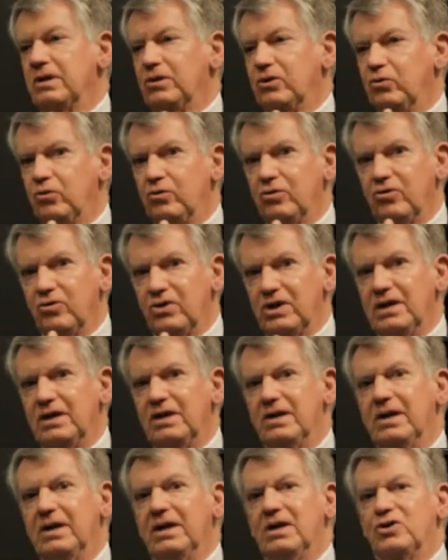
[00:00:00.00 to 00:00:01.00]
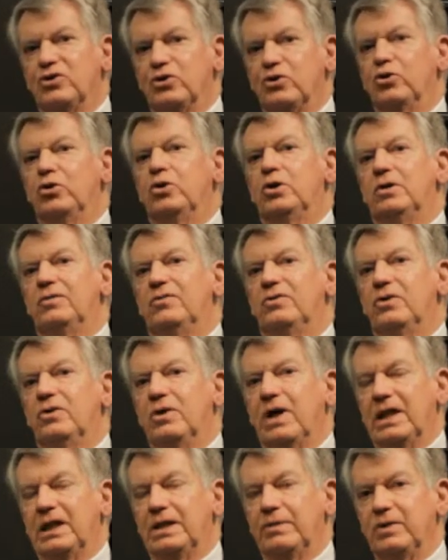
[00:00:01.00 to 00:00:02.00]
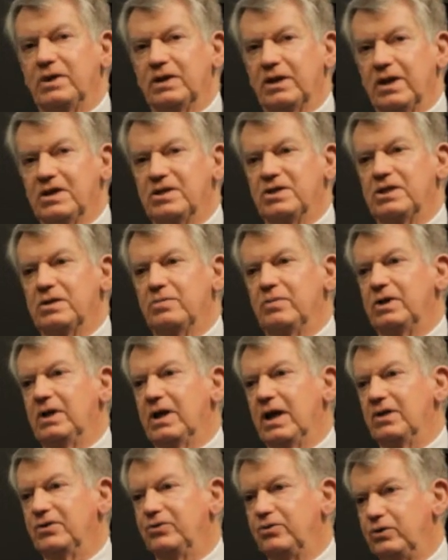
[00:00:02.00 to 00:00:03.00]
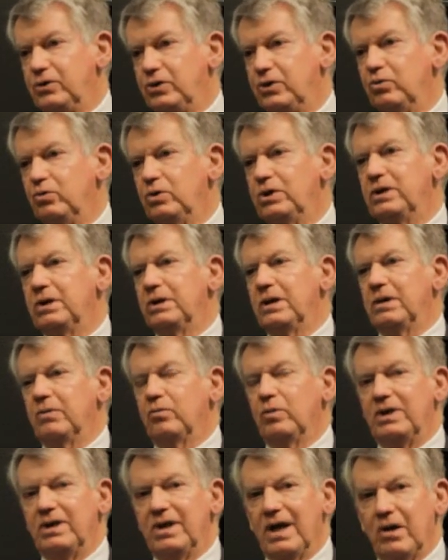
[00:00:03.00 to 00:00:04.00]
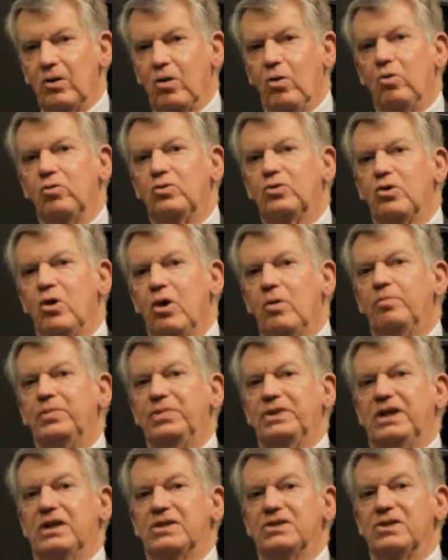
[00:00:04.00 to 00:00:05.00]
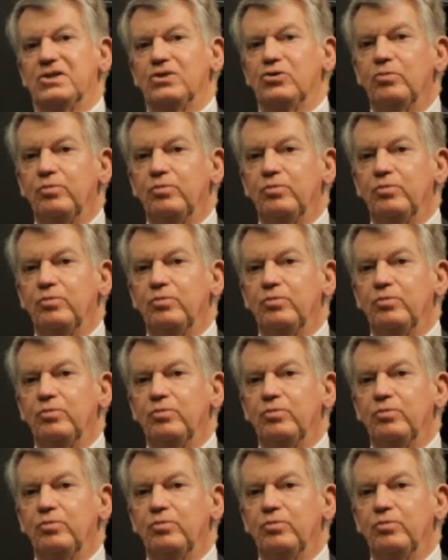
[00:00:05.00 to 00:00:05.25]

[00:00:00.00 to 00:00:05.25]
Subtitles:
to really serve the ultimate customer and to do it with their own competences.